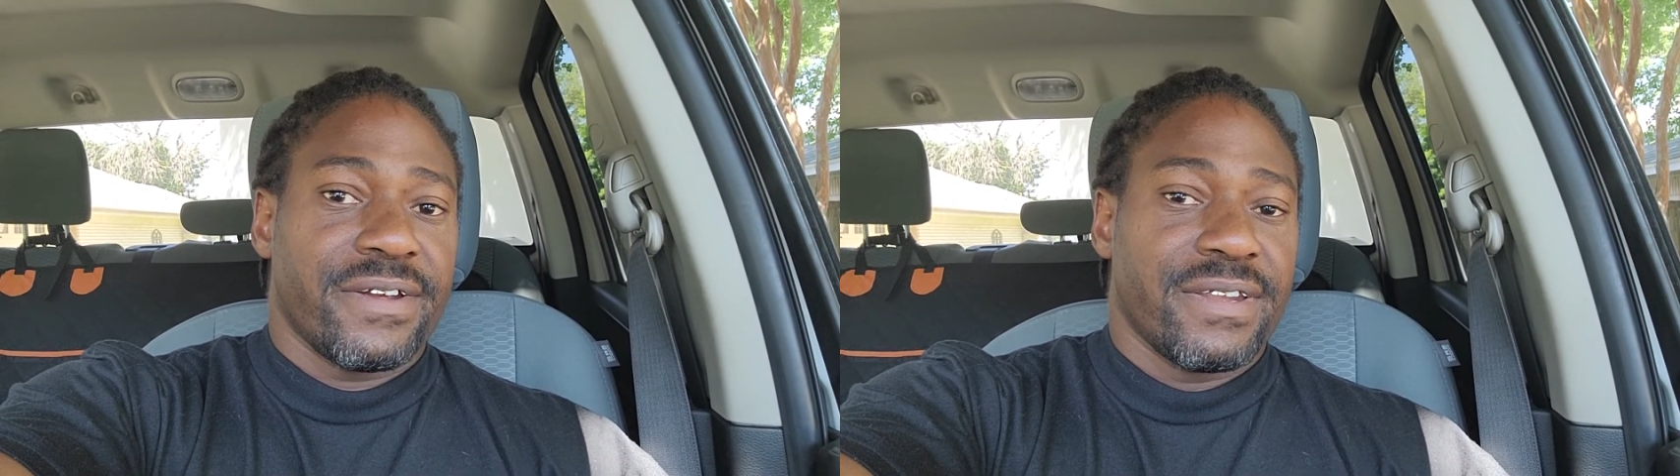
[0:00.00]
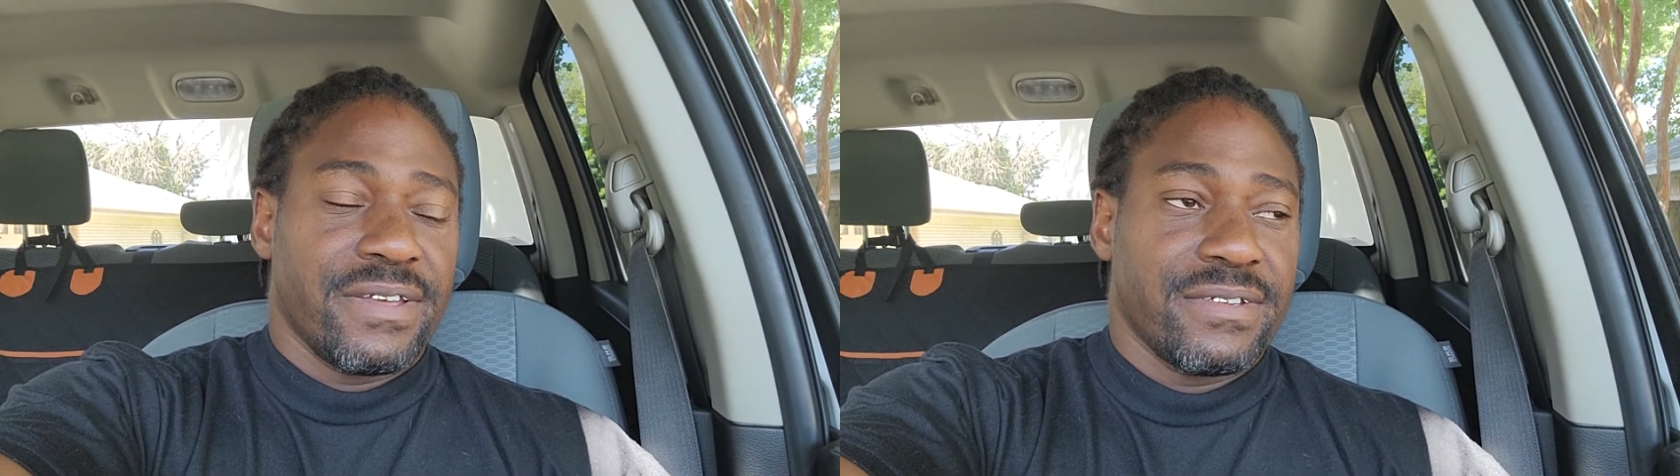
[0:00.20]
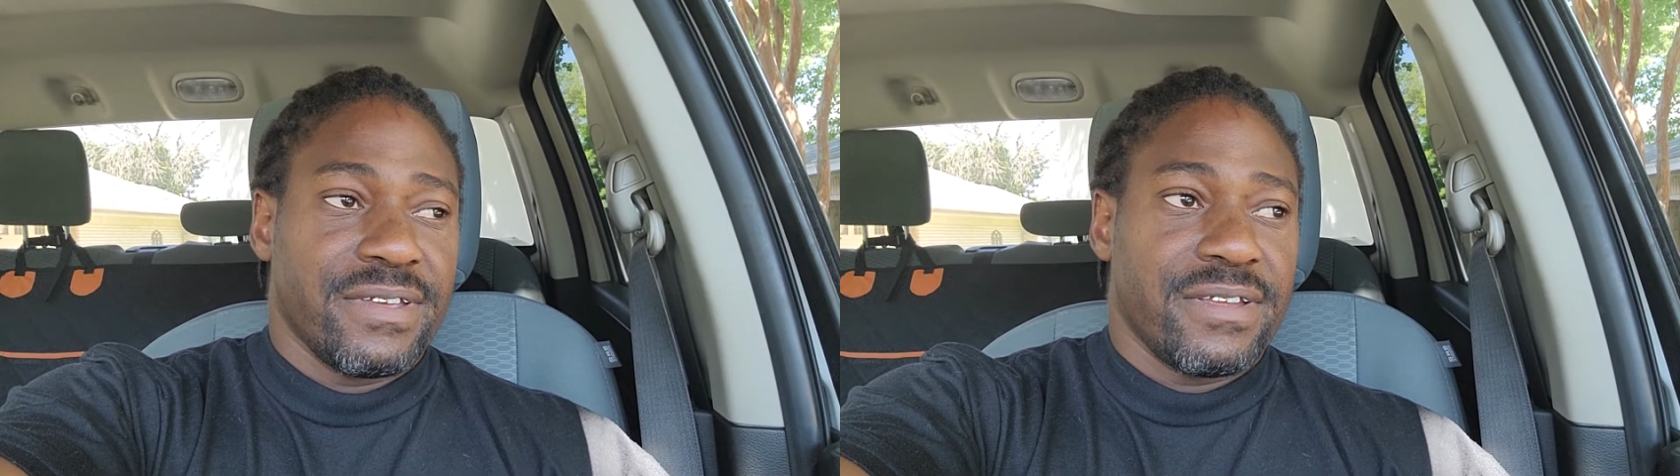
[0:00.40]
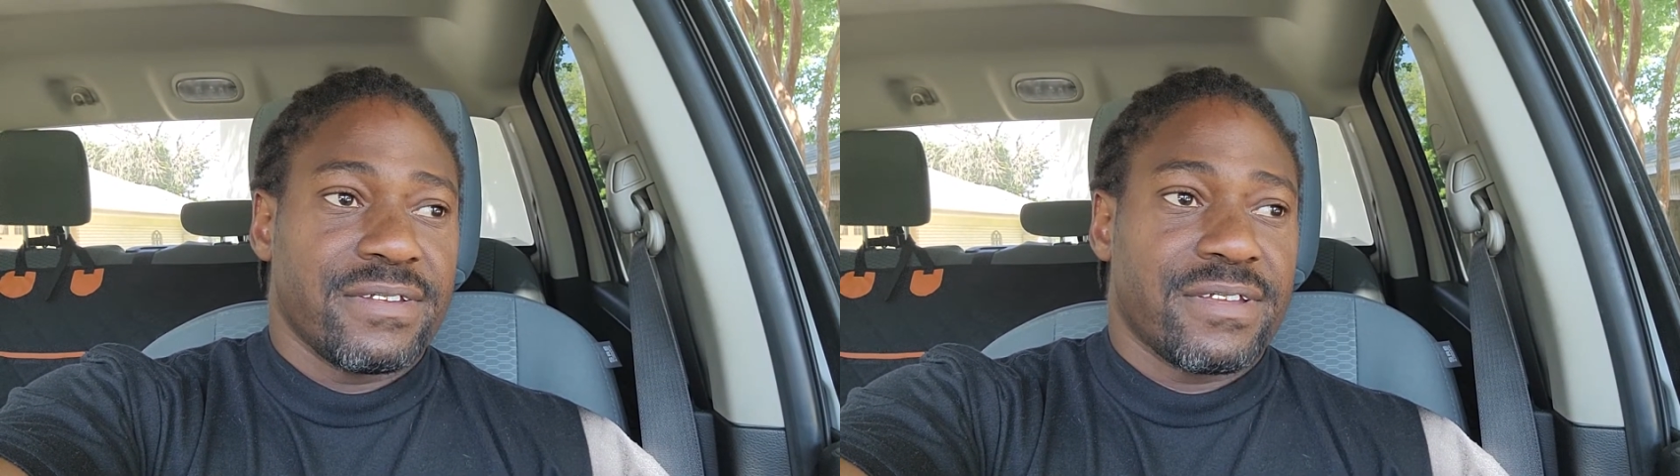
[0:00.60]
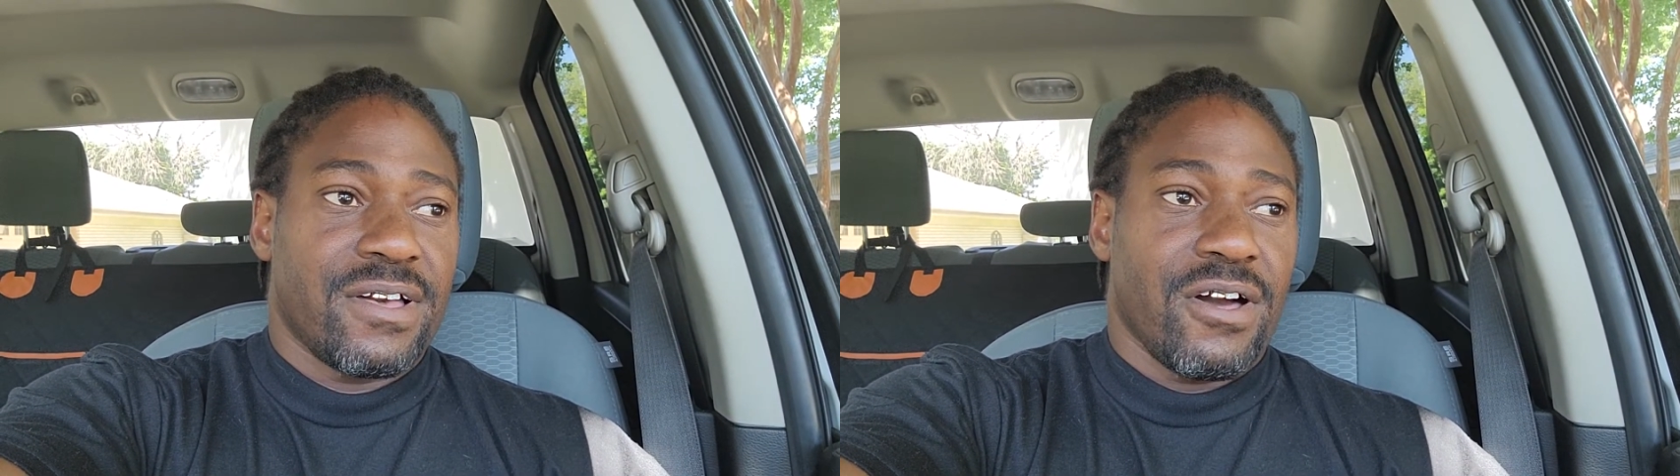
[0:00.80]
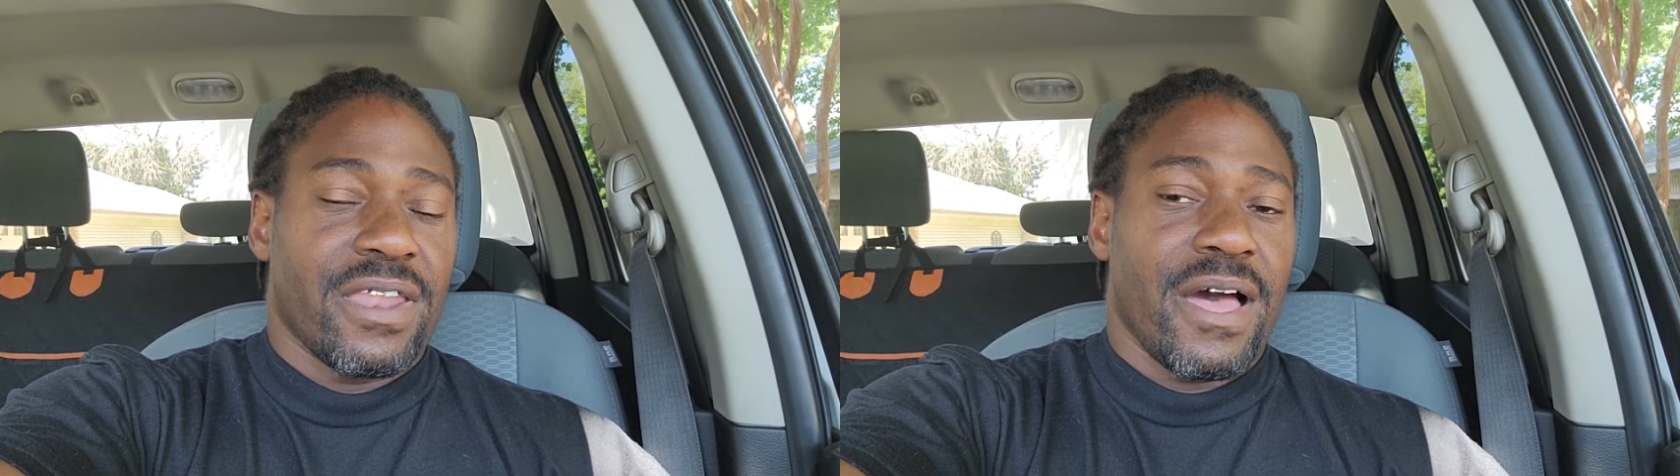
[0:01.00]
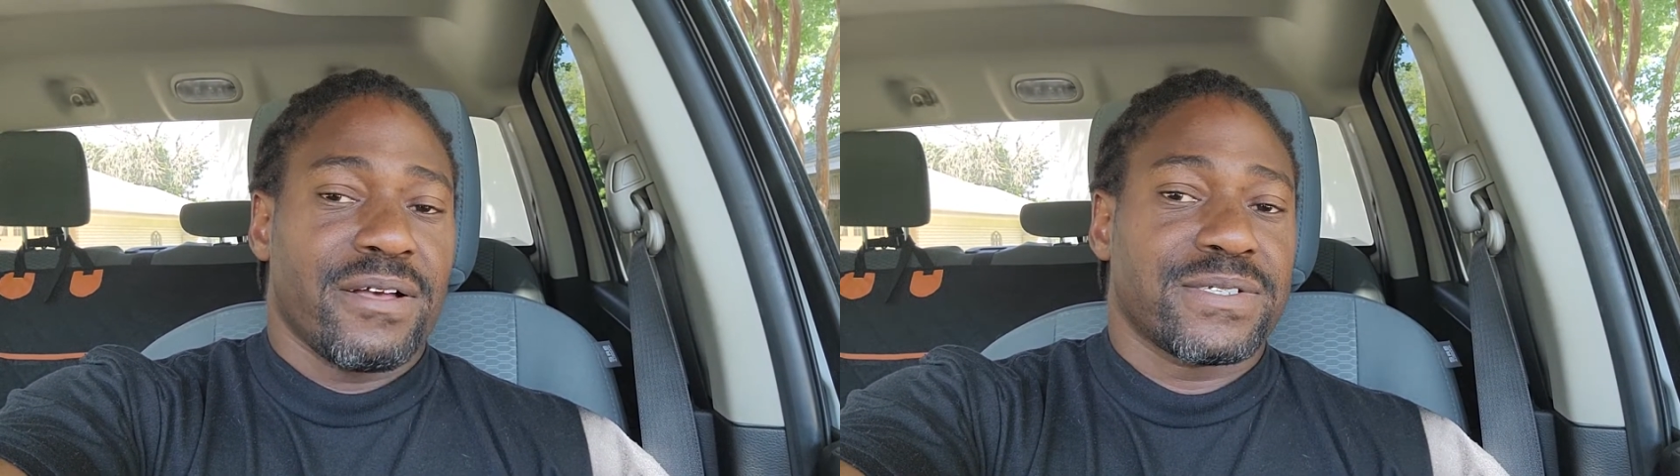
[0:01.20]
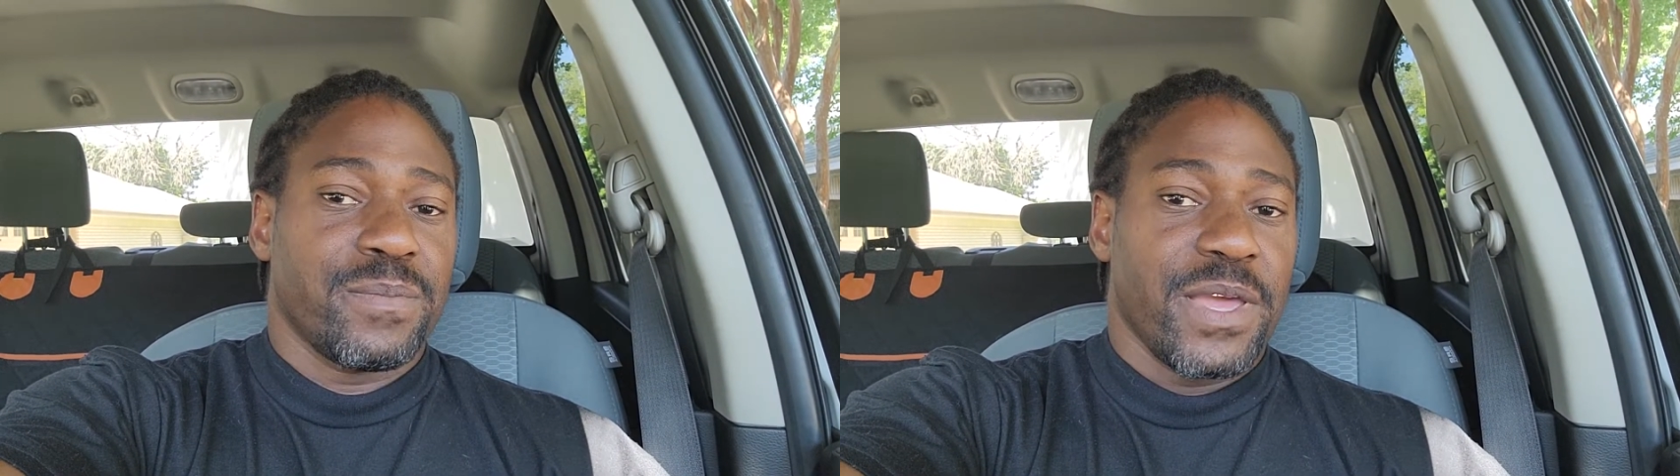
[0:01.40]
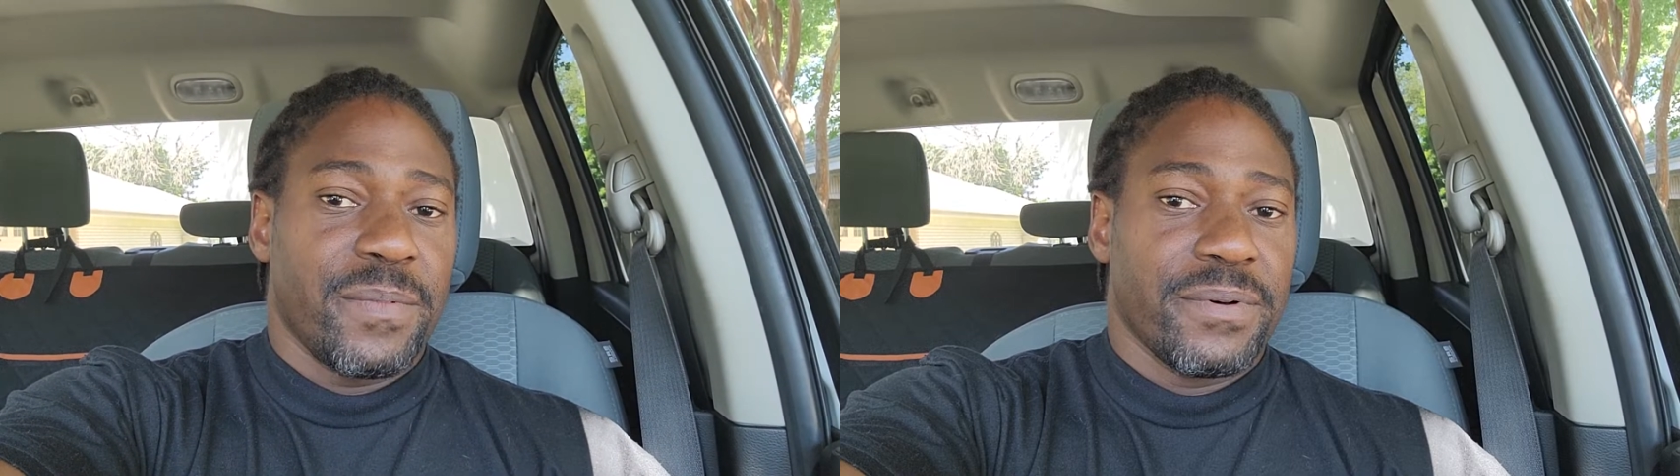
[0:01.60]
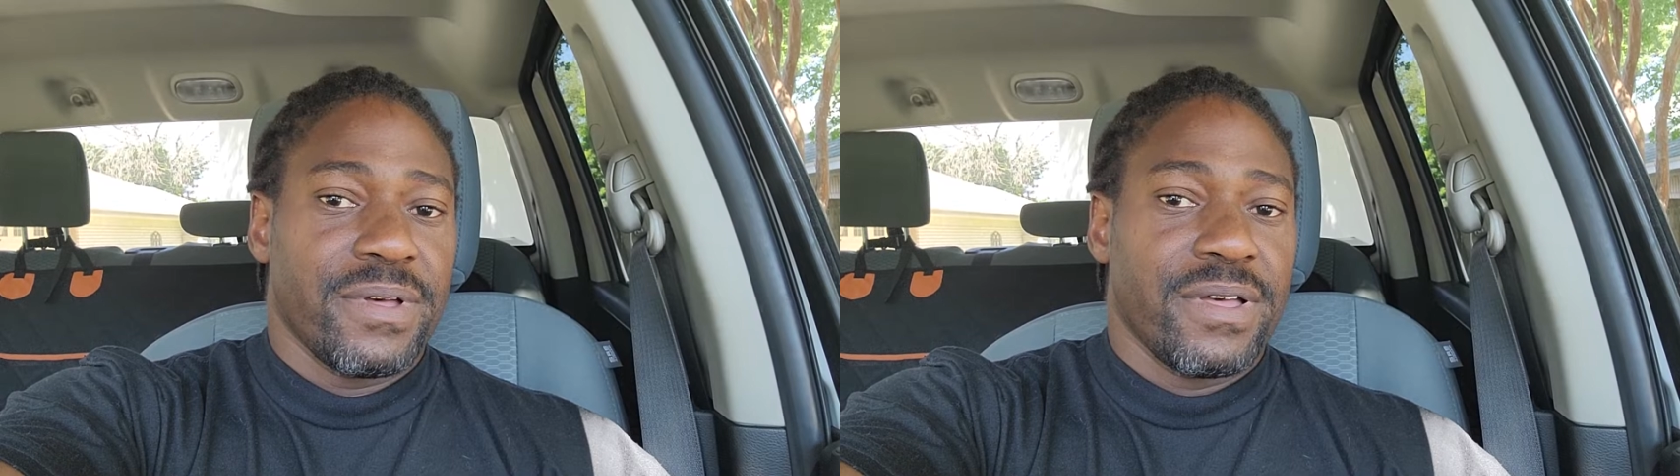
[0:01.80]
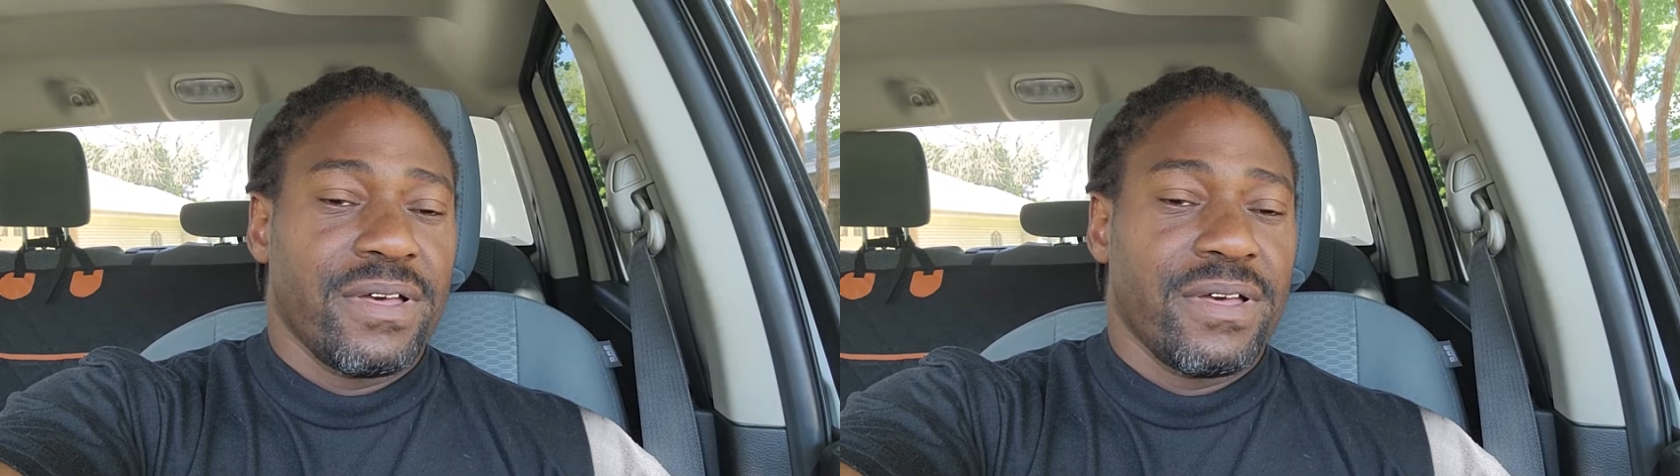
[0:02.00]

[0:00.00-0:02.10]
and calling out some people.